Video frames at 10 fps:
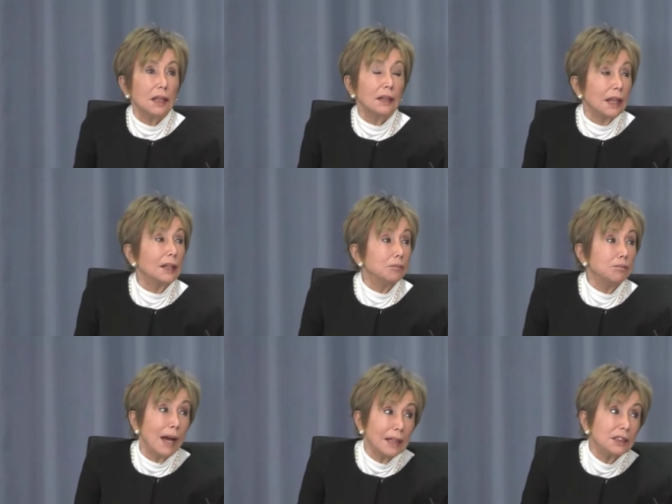Yeah, that
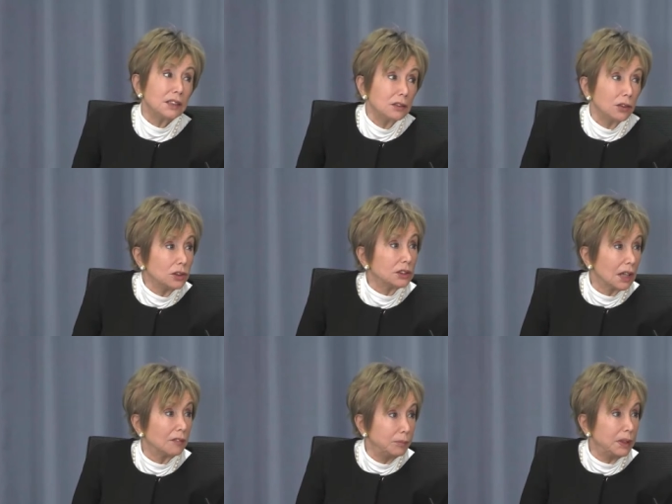might not
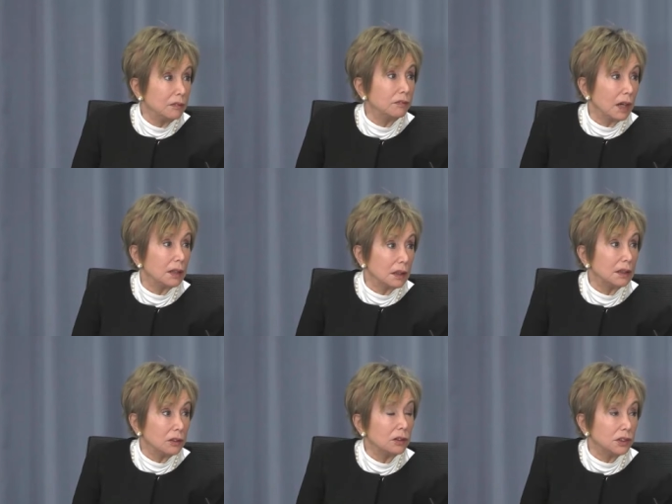have been viral
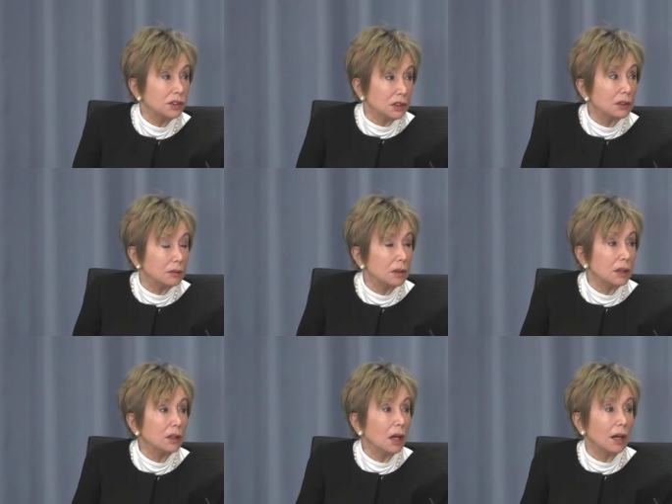in origin.
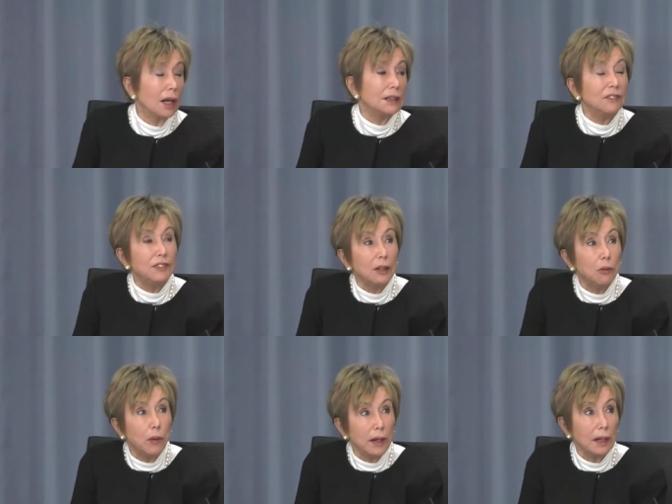Eh, and if they
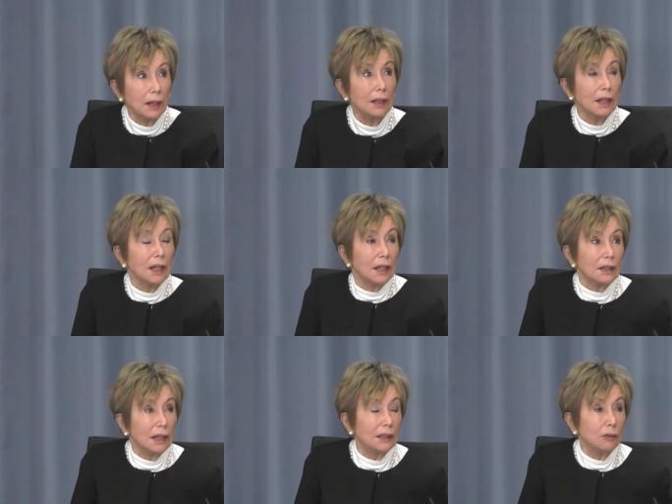were,
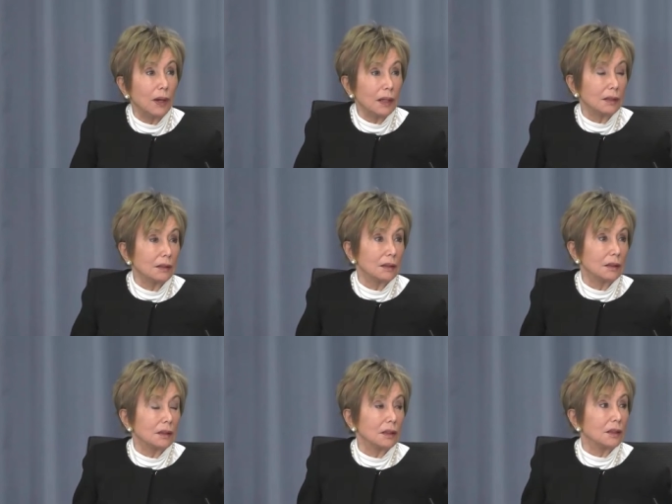that they were
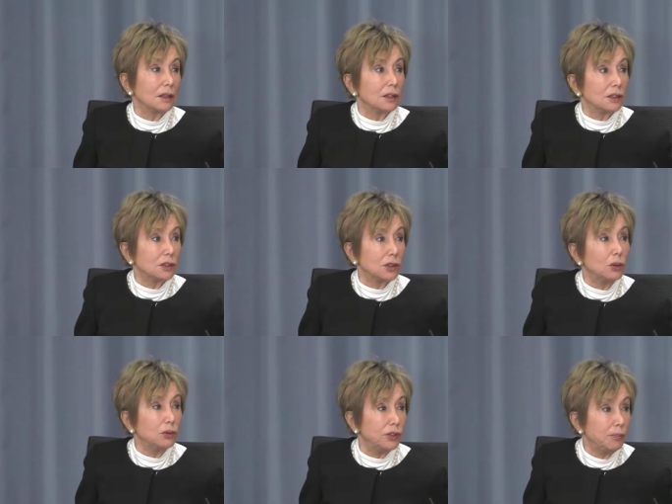
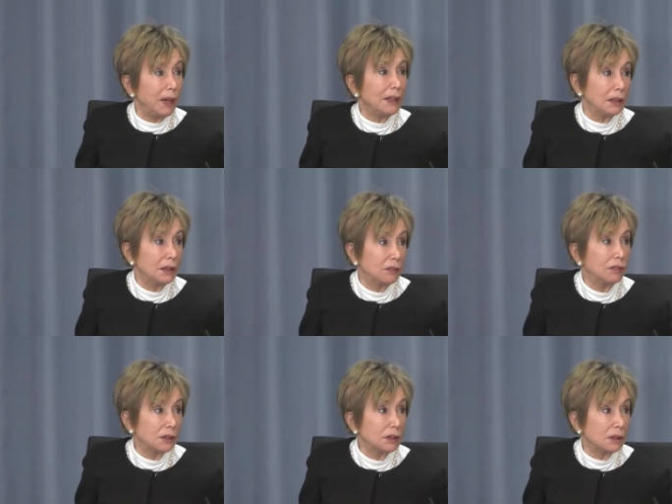so repetitive,
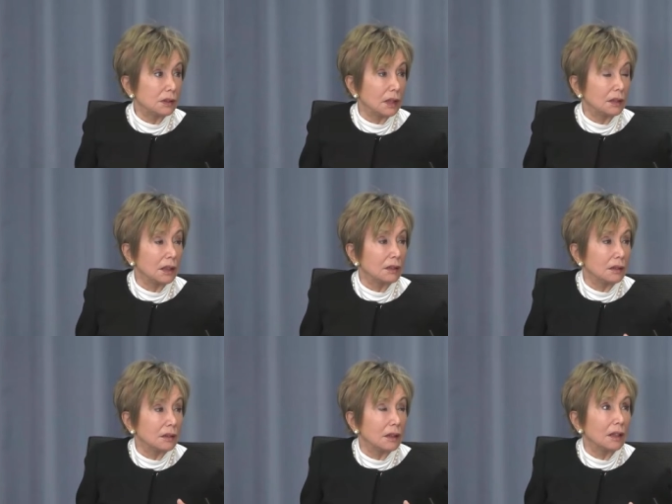that, that,
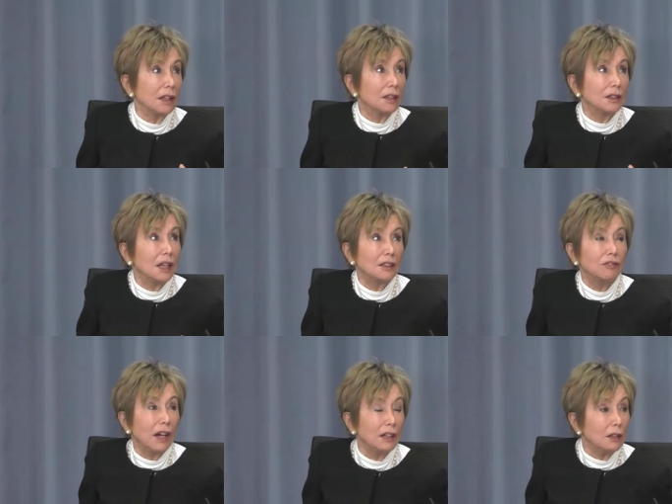uh, that the
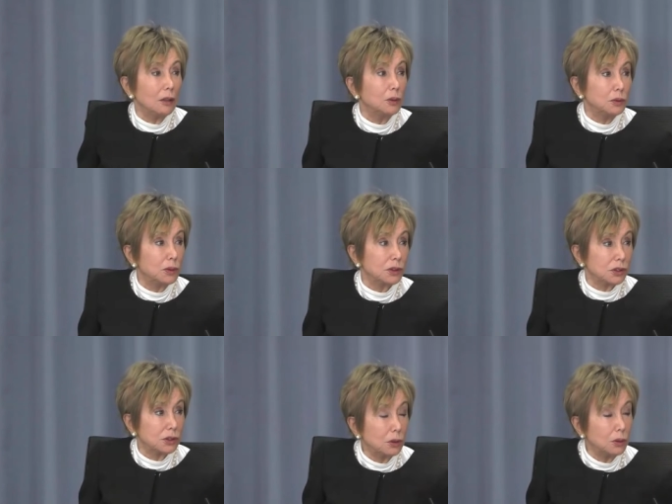viral load was
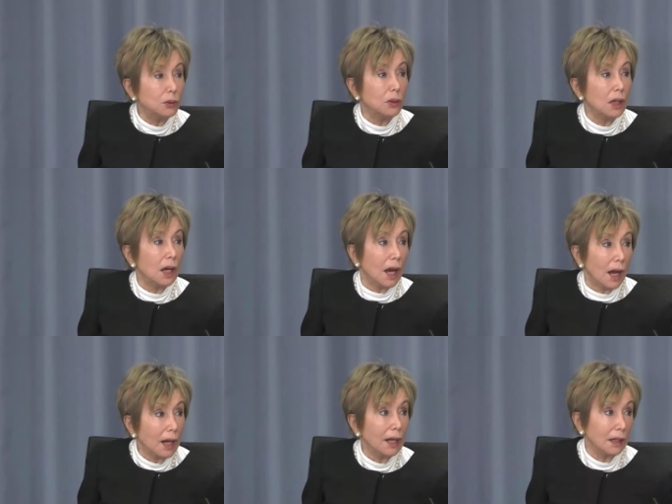so
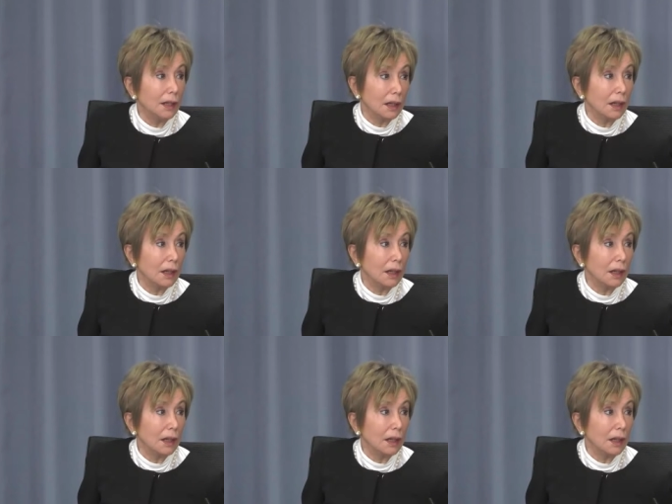high